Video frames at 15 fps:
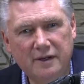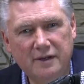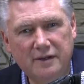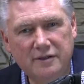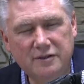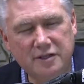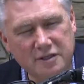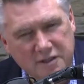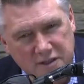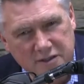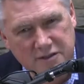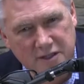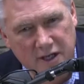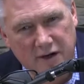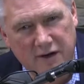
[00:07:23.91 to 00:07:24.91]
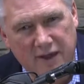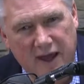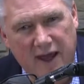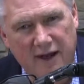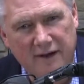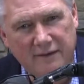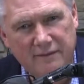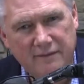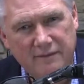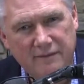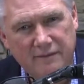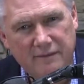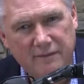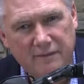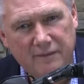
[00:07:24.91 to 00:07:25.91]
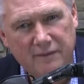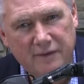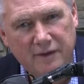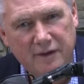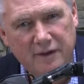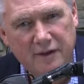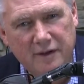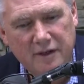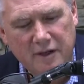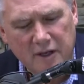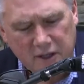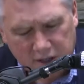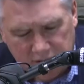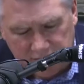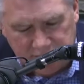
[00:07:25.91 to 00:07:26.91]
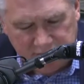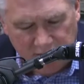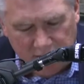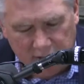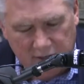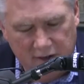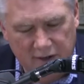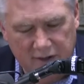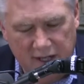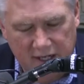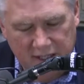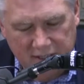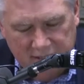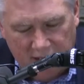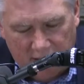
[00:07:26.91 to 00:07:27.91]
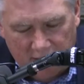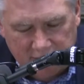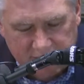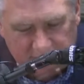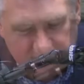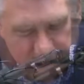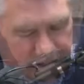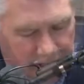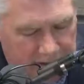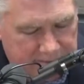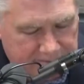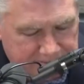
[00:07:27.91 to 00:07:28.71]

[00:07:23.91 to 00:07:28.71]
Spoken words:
Just consider that. Consider that he tells us that